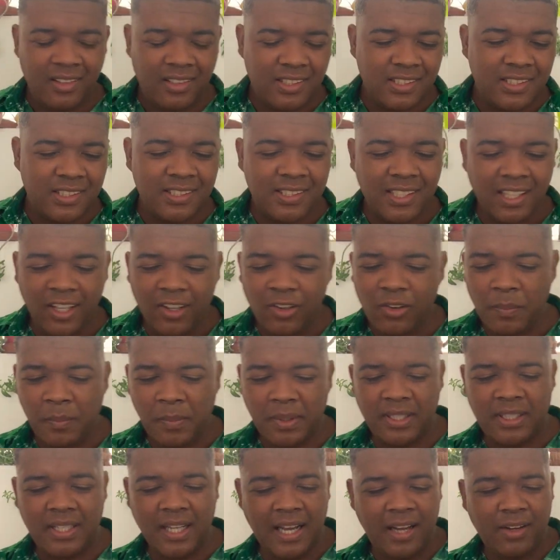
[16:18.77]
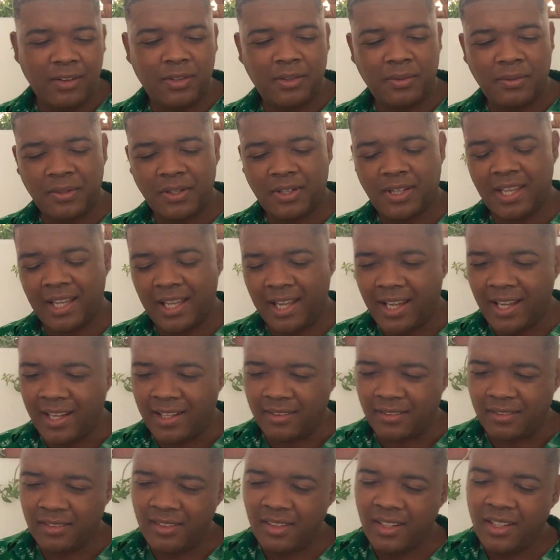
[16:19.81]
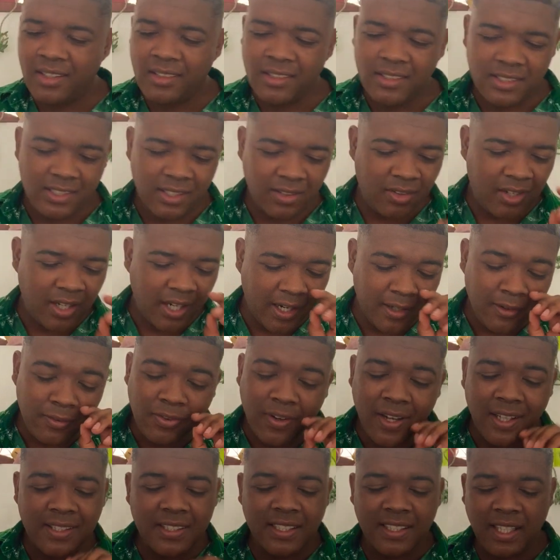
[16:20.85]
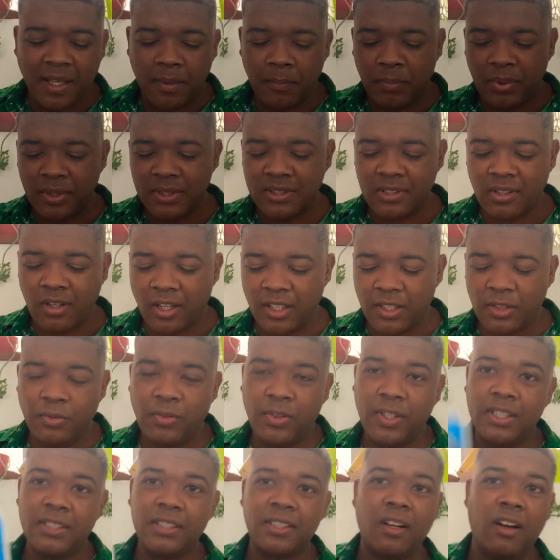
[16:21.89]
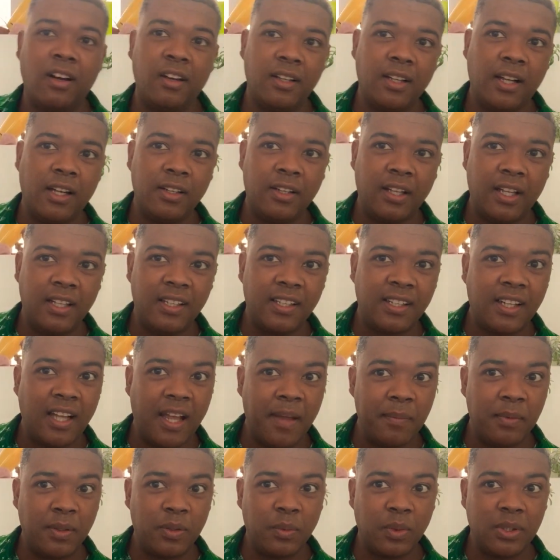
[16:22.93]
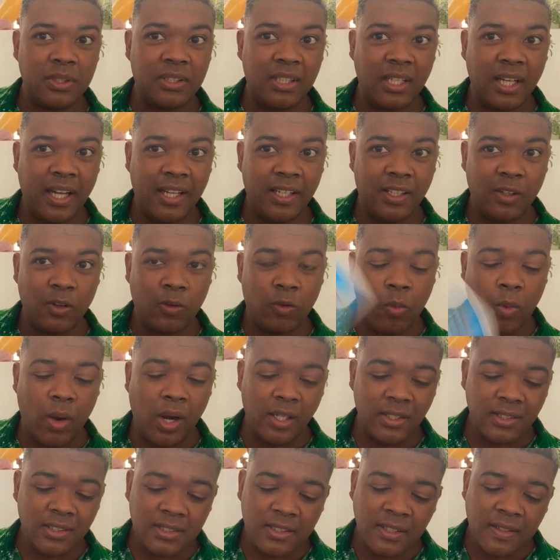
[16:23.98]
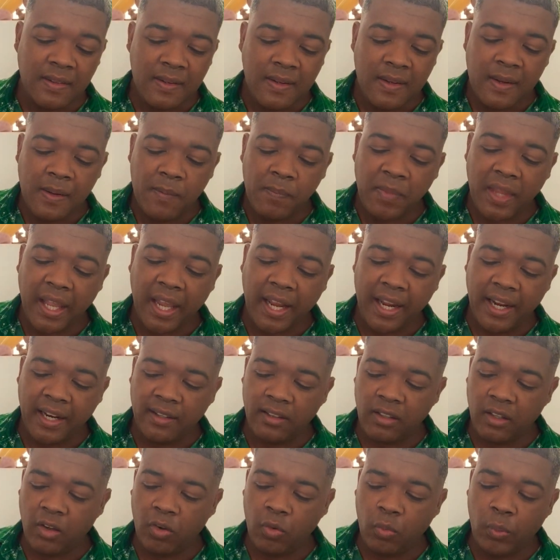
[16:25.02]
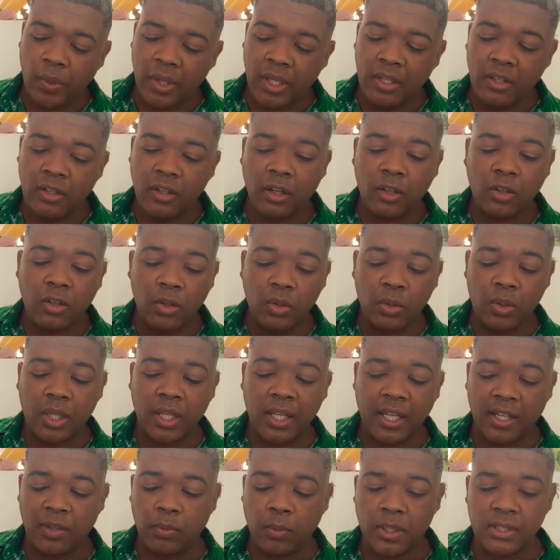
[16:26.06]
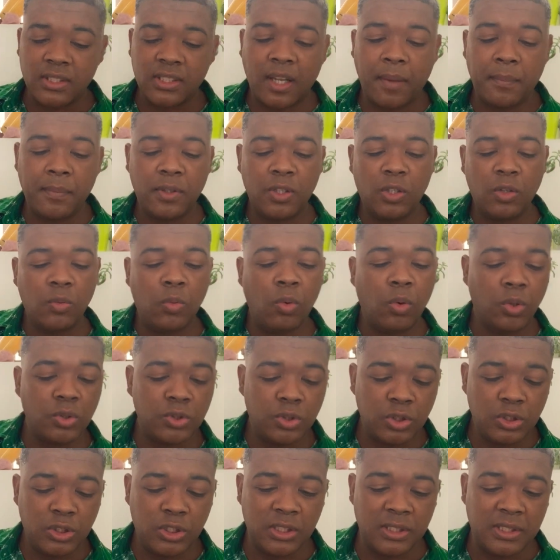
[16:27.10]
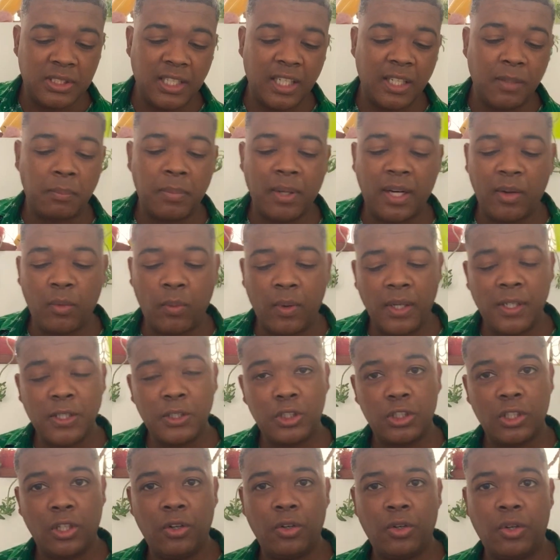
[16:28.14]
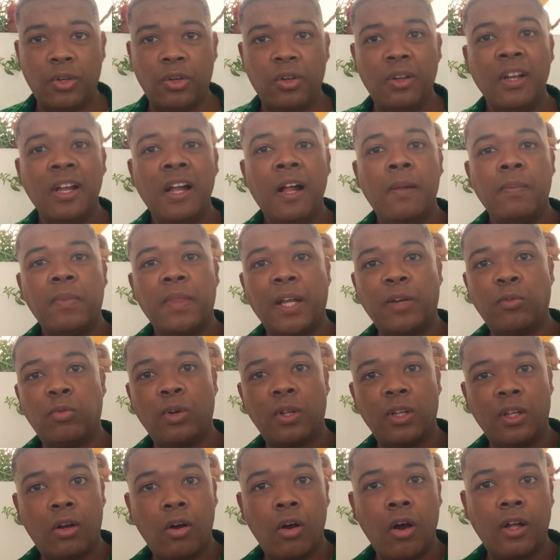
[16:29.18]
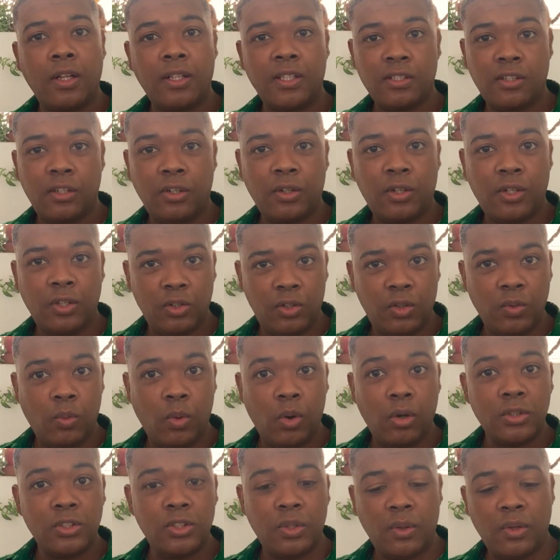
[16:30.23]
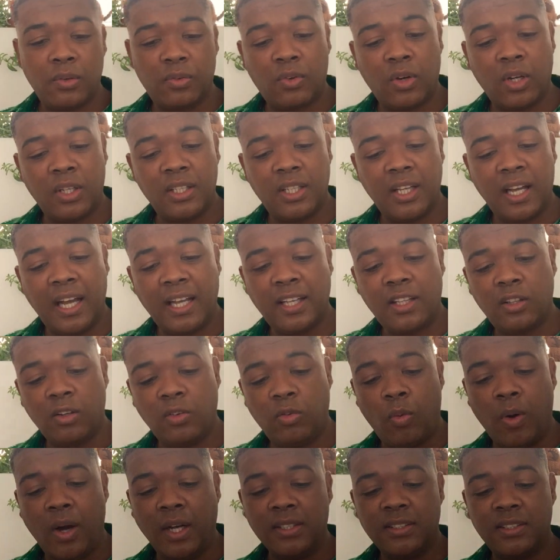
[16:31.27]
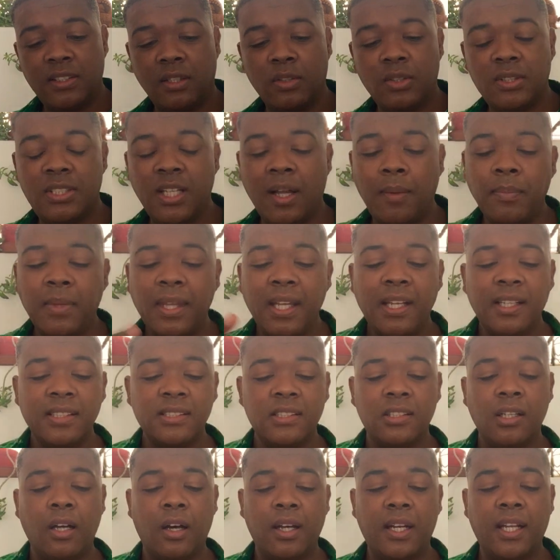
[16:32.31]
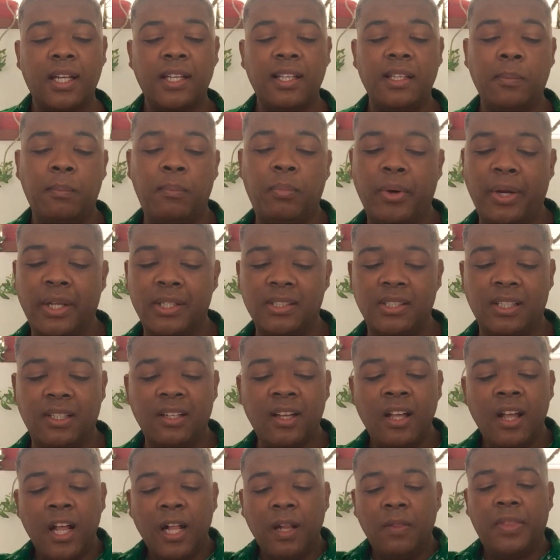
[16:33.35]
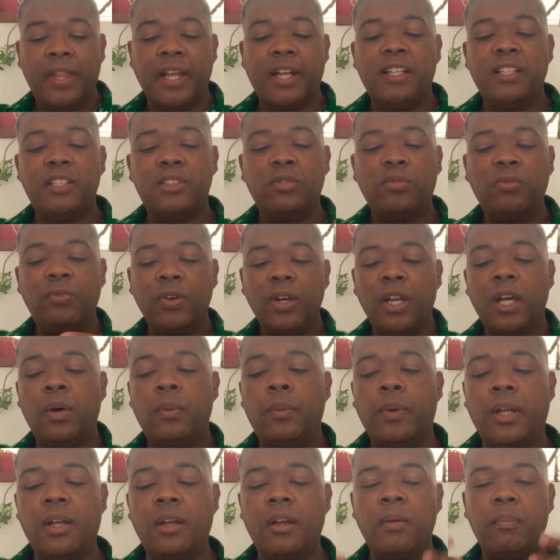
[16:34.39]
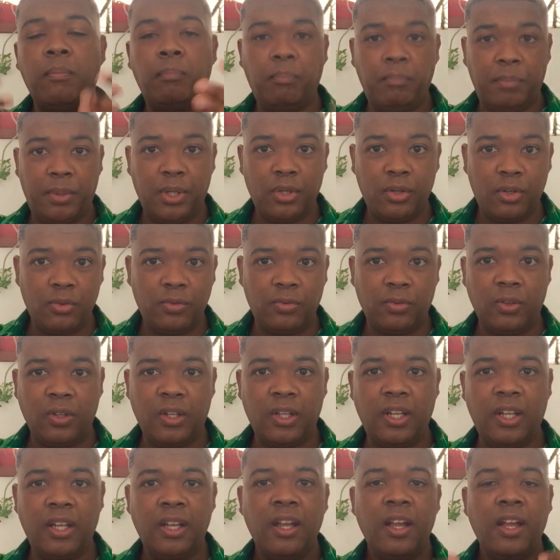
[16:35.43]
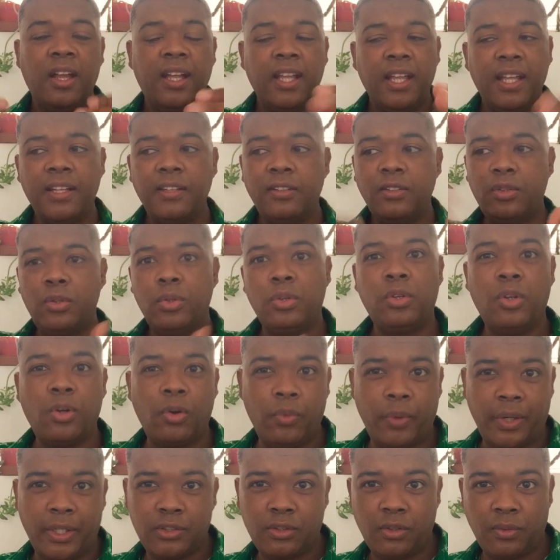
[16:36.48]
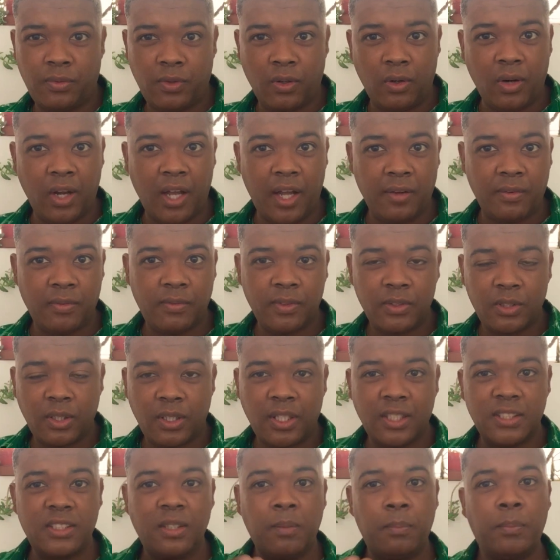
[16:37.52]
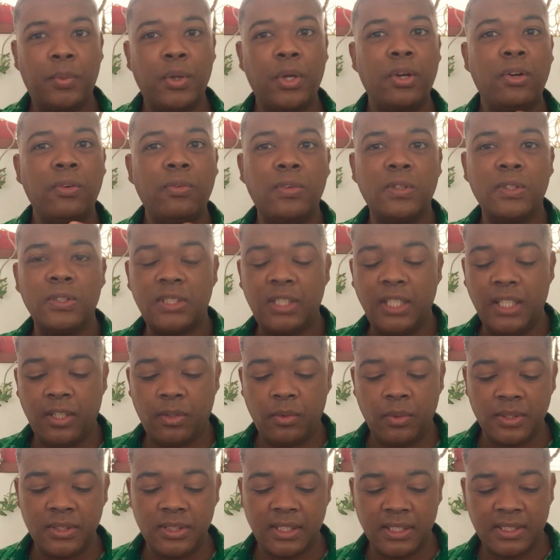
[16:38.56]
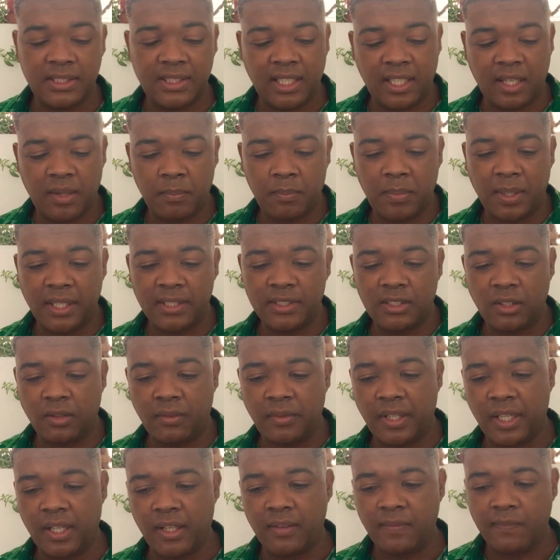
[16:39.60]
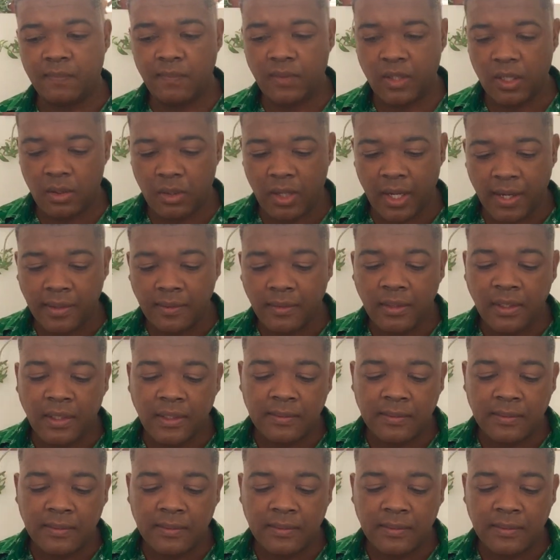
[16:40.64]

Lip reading: Slow me down if you can. So clarifying the Temperance card, the first card out there that came out was the Eight of Wands. And we're not looking at what's coming towards you just yet, but I want to show you that for the card that's looking towards you, you've got the Eight of Wands. So something is starting in the present that is flowing beautifully into your rest of your life. So there's a beautiful sequence that's taking place over here, okay?